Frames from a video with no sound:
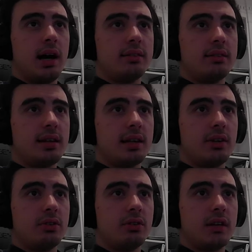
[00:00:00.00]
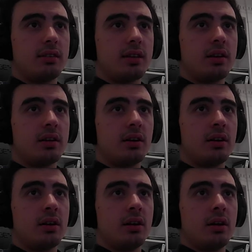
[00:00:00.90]
I see Kido as
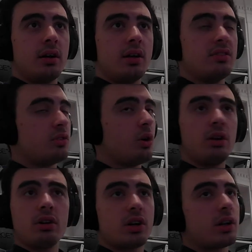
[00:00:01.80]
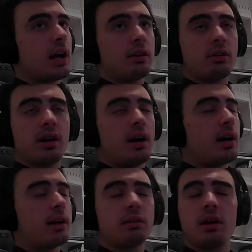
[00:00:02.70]
leader. He's no longer good. I
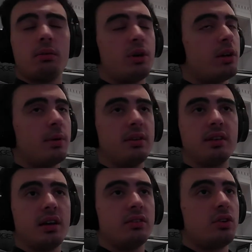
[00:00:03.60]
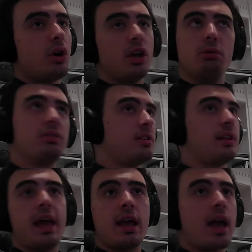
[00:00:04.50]
don't care what anybody says. Yo, he was
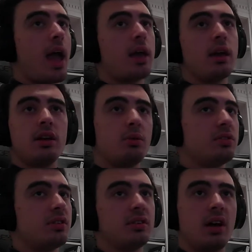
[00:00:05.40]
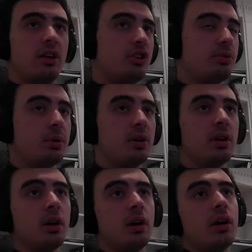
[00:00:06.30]
in AA. He was in
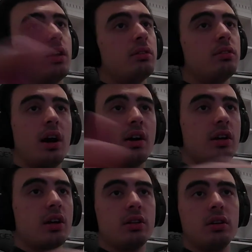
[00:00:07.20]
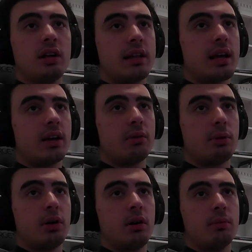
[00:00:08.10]
Undisputed. Sorry, Kido, you're not that good,
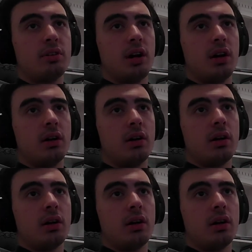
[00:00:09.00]
bro. I'm sorry.